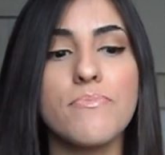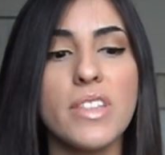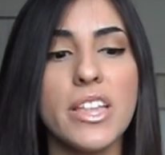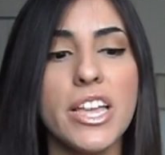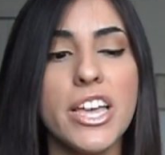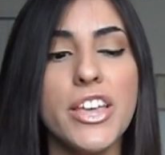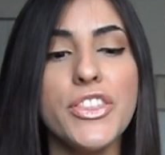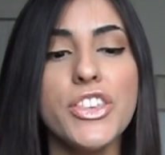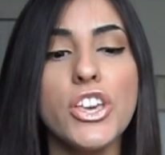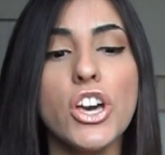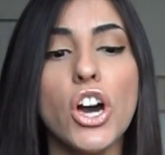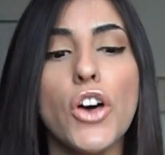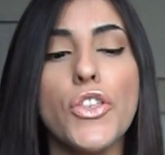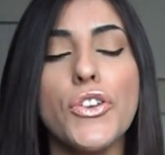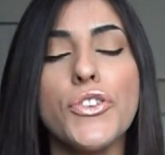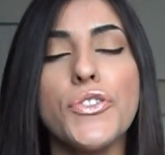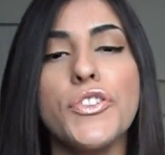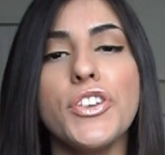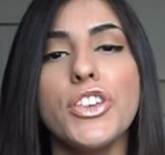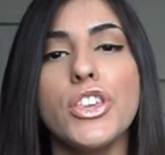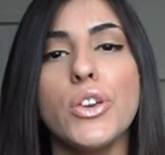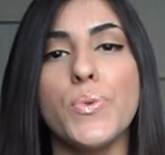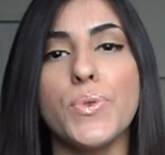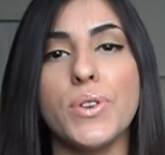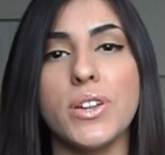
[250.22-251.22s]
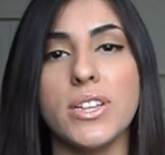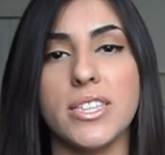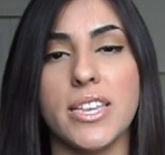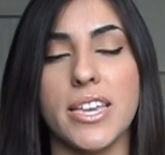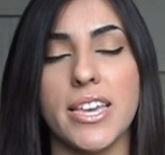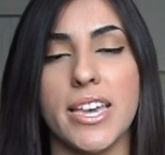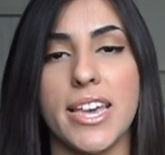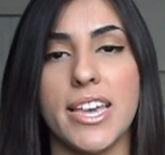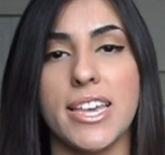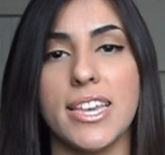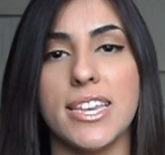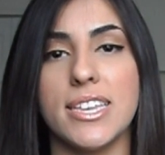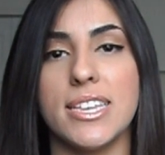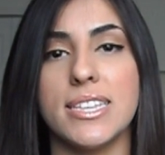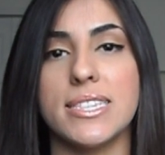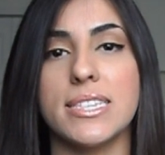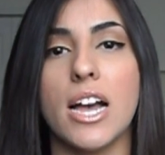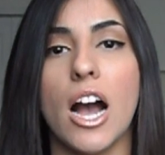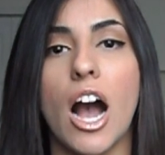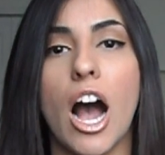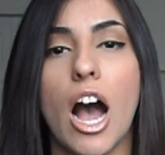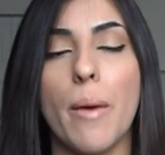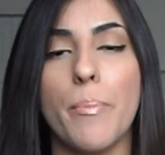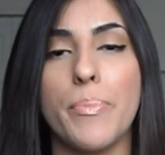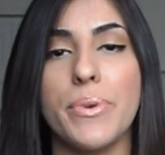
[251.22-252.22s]
And the other thing you want to take is
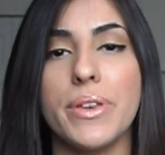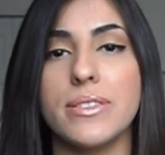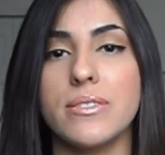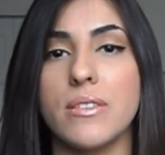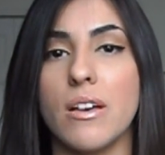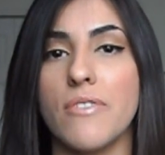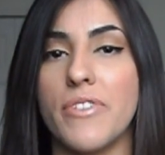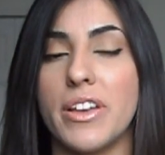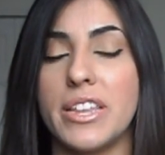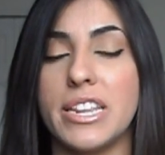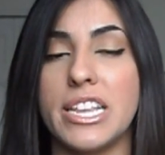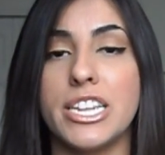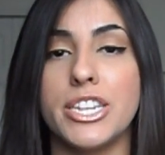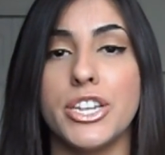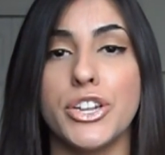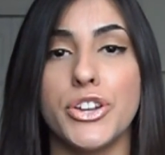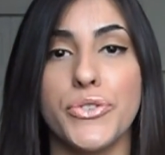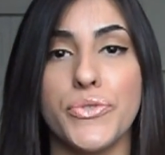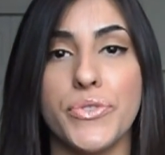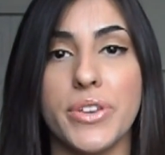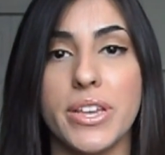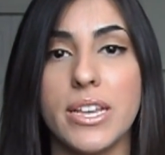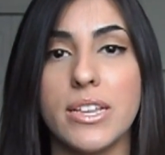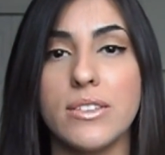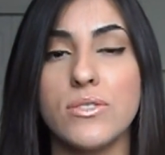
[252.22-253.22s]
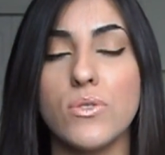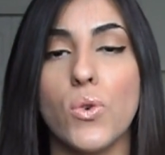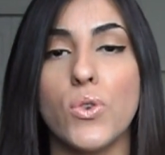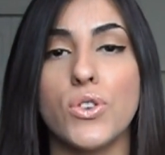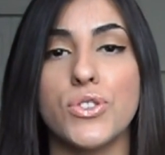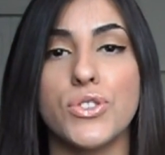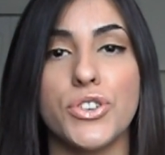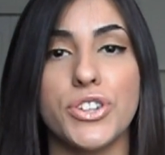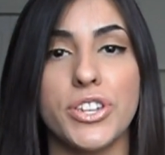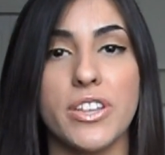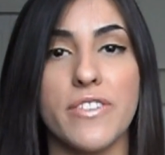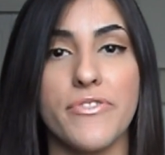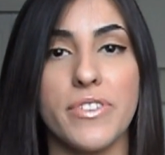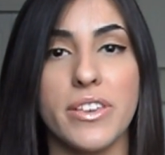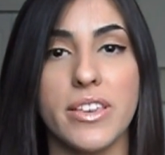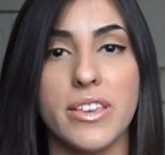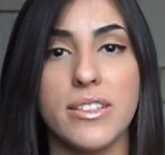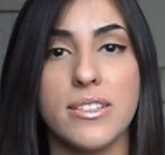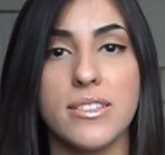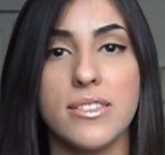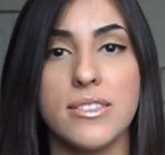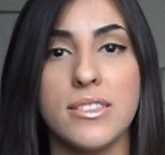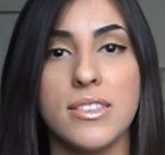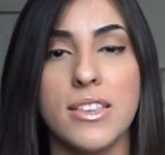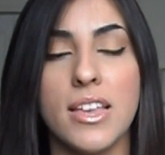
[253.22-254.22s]
copies of any degrees or
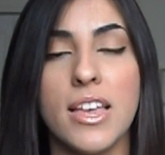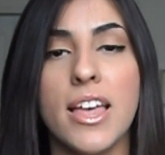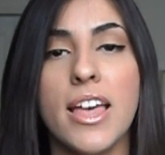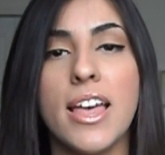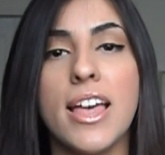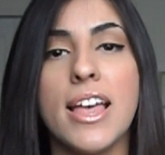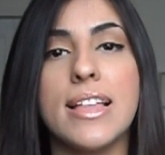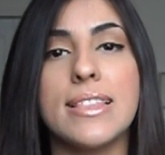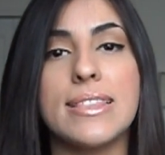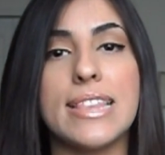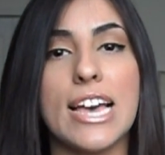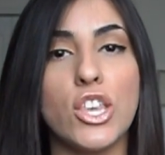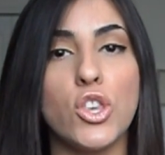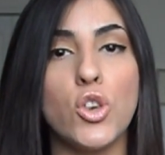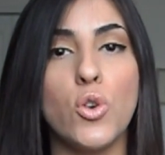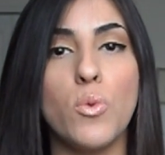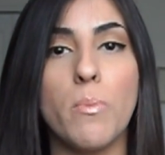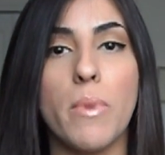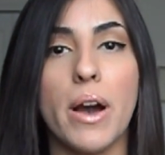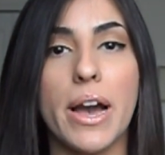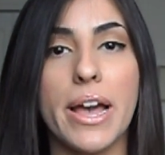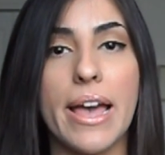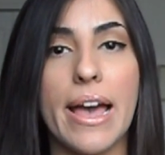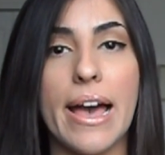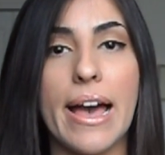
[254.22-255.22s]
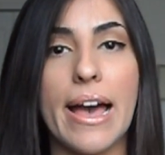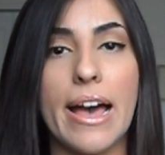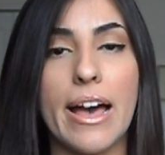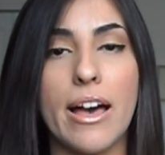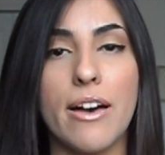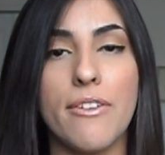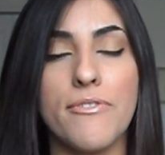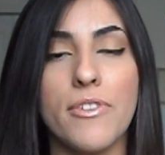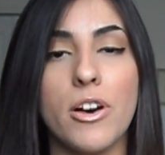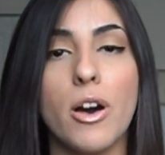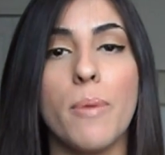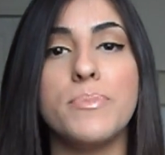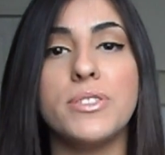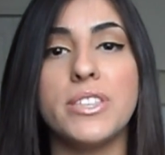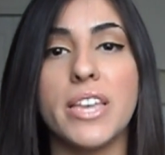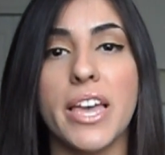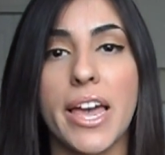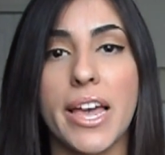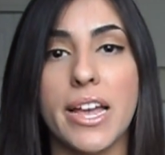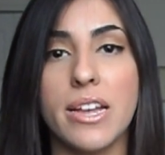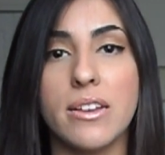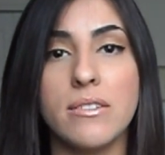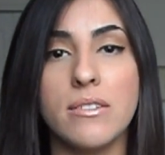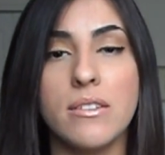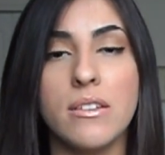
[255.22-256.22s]
certificates that you might have
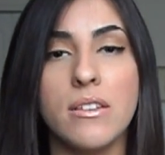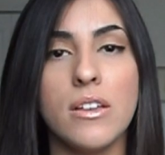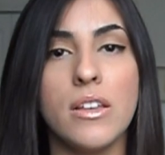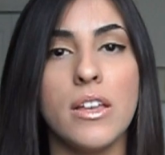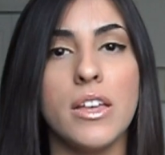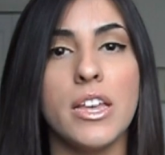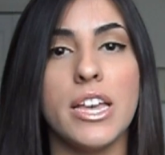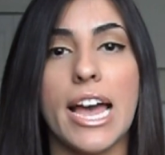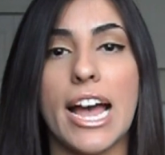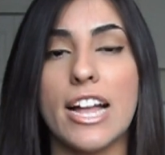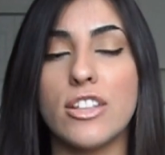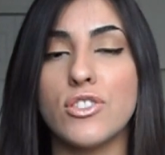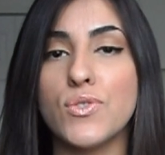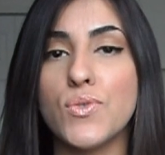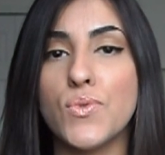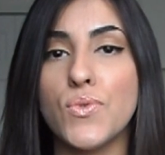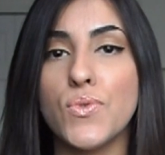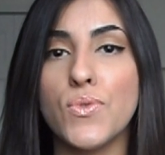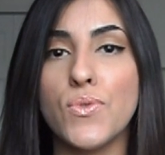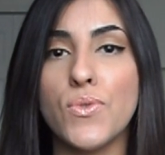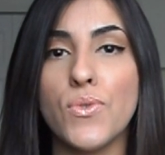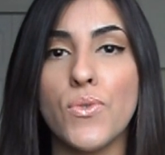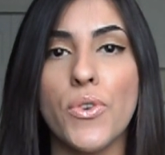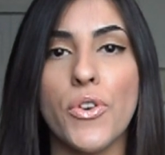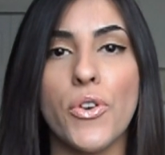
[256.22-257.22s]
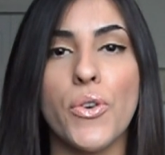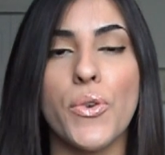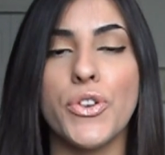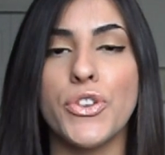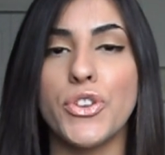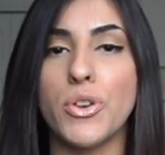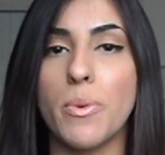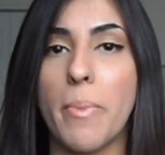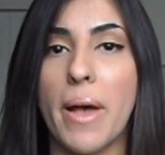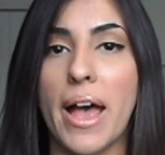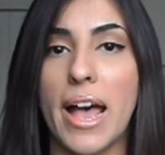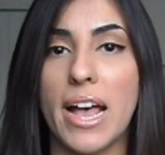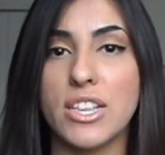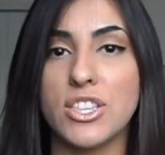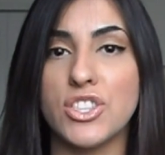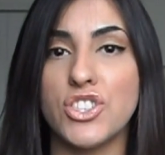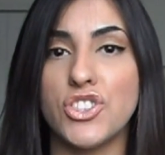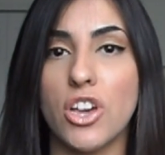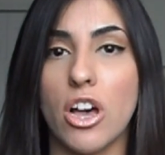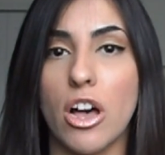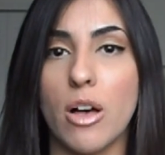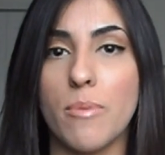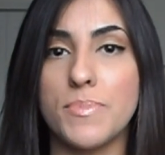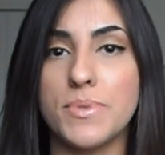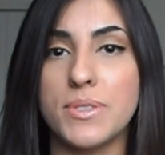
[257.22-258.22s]
obtained at school or in your past
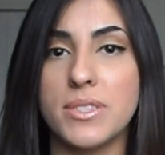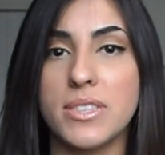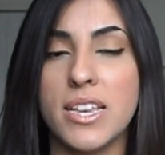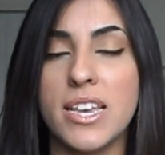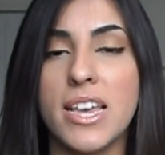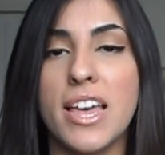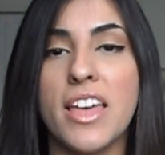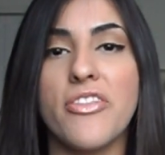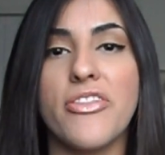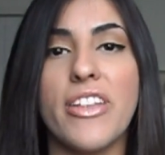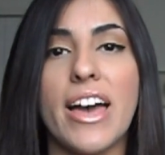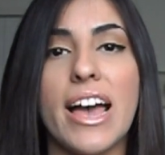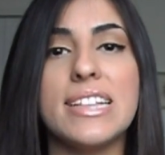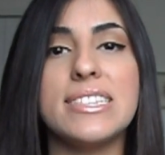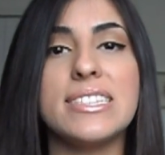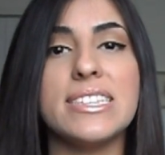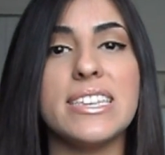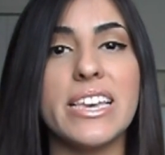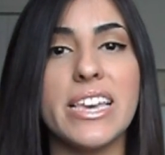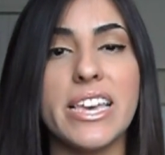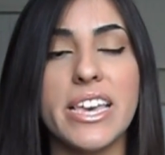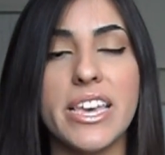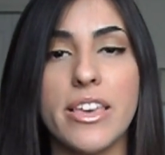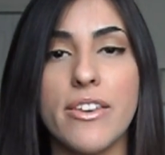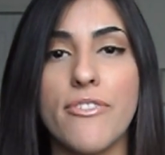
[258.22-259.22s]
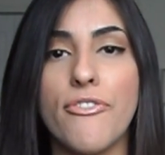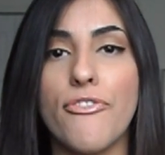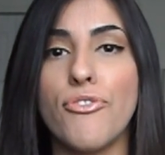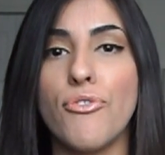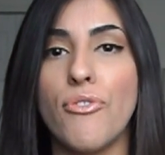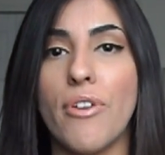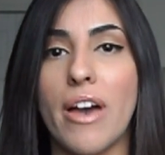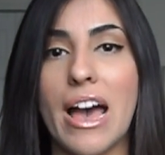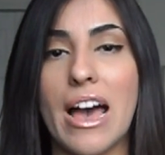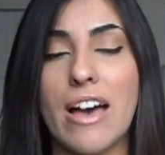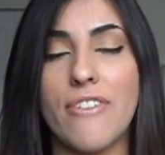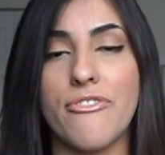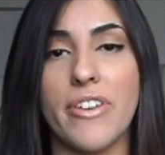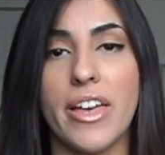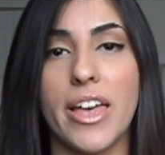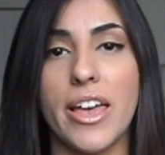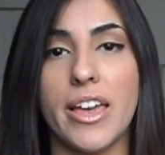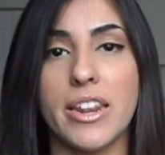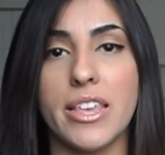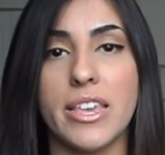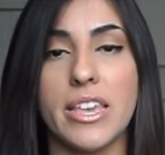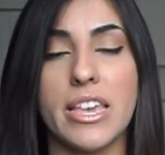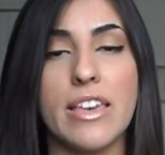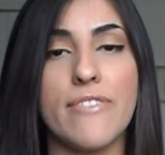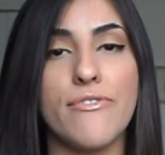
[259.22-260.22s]
jobs. That's if you have
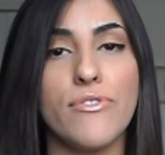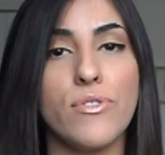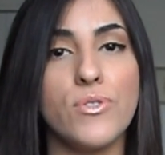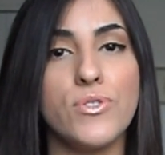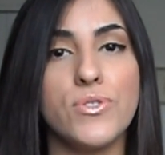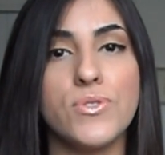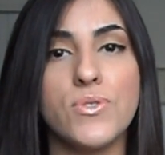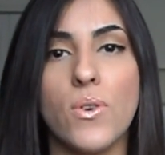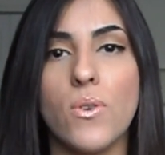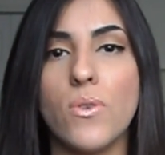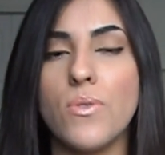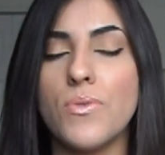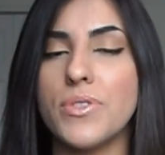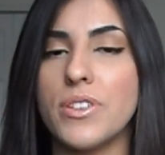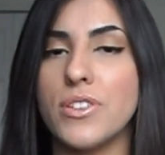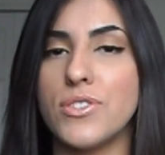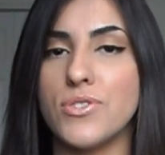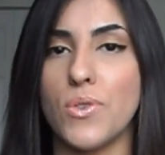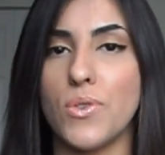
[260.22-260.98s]
any. If you don't, then